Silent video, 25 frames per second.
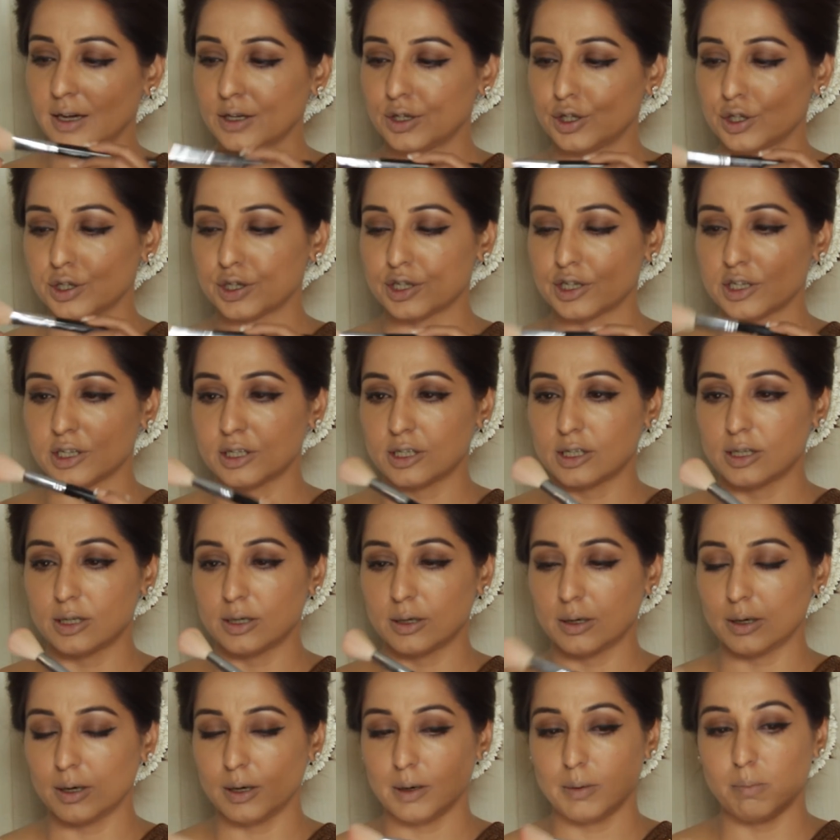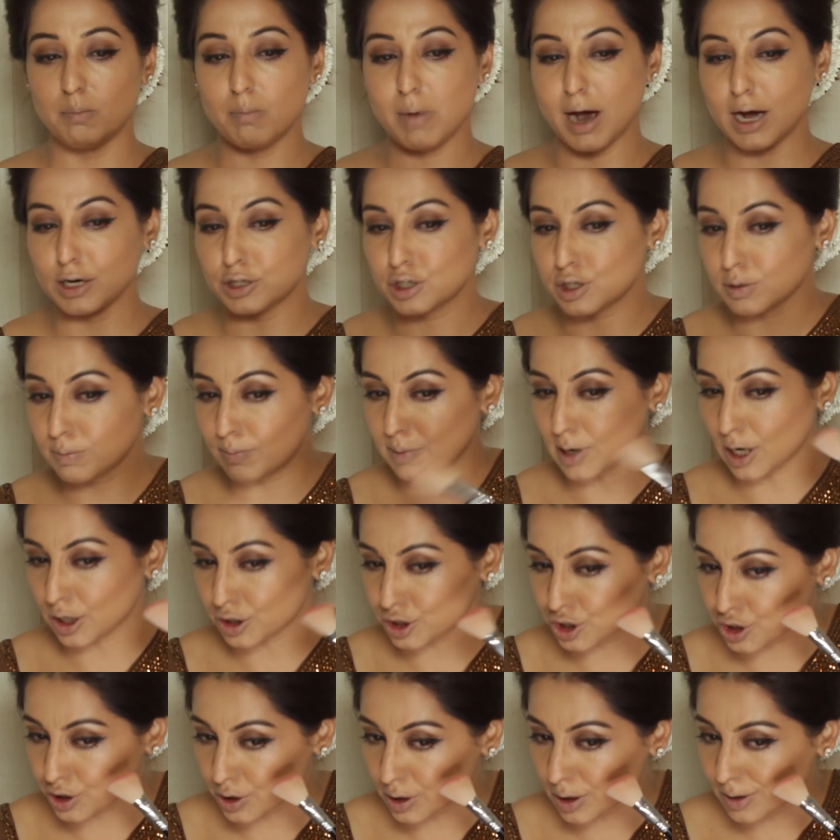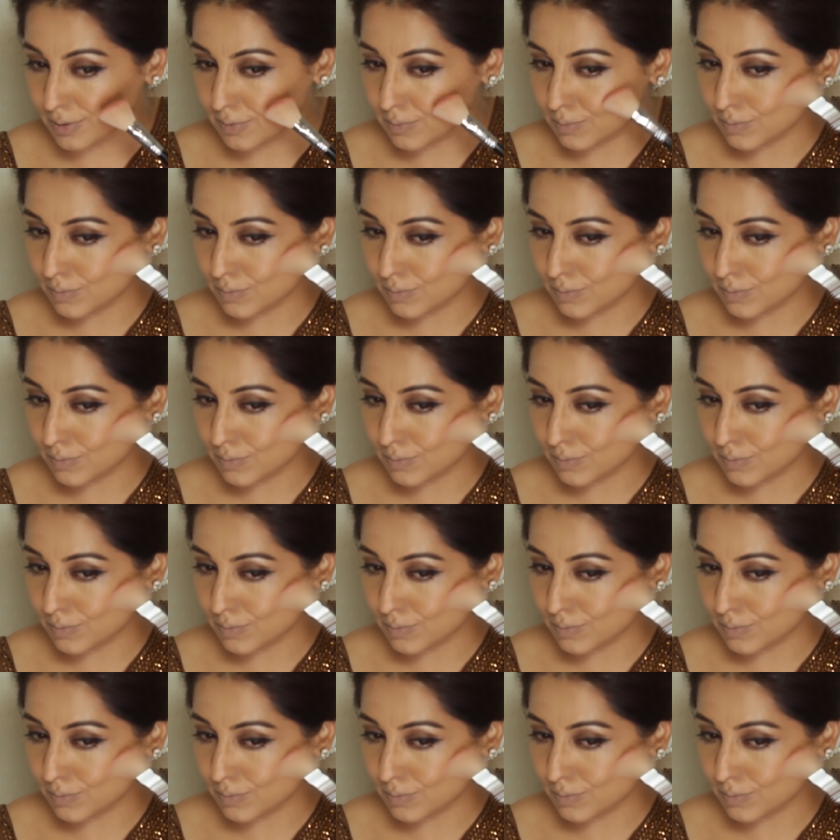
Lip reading: Just a matte blusher.